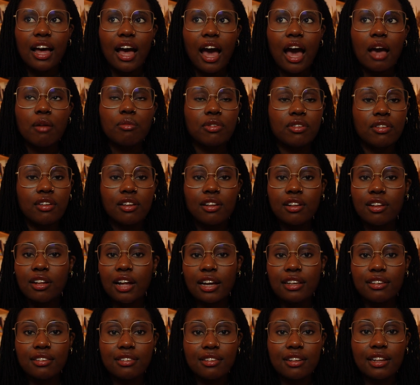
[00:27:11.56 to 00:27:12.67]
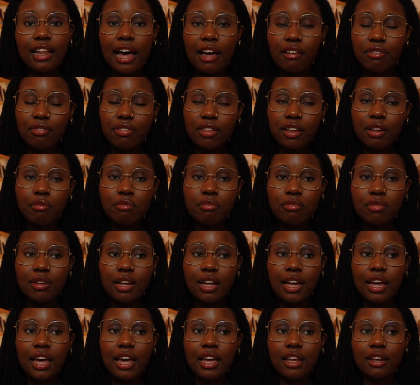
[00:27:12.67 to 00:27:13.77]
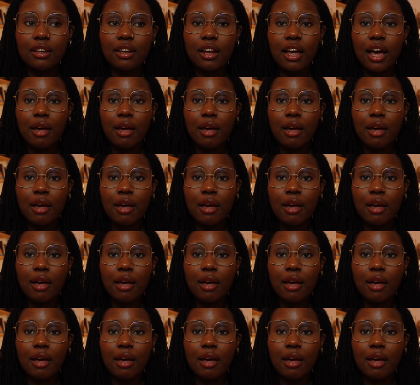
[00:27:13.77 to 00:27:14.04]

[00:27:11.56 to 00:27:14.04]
I still have them, and